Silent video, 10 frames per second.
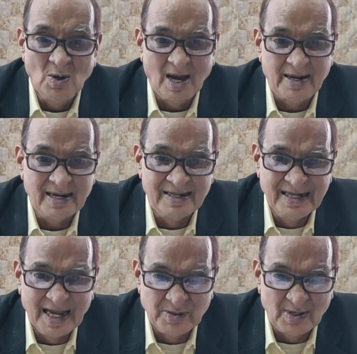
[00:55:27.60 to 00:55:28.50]
you are
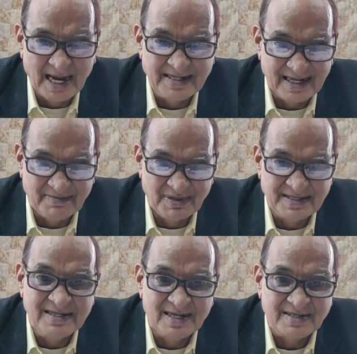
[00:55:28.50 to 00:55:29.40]
in the education
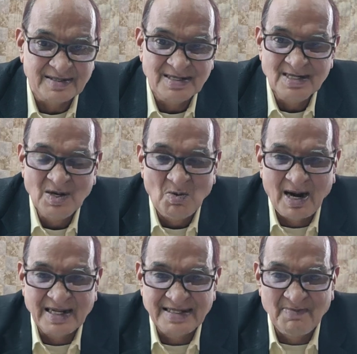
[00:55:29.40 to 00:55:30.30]
business.
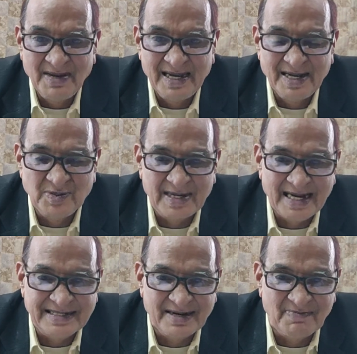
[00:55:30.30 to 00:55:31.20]
What is the big
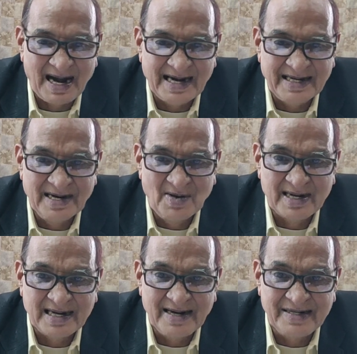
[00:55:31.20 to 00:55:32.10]
education brand in
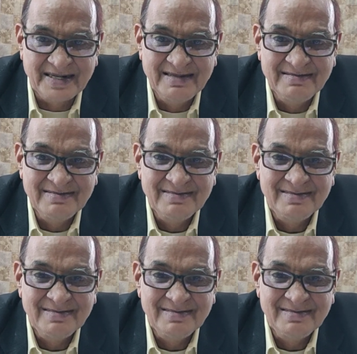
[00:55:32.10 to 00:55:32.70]
our country?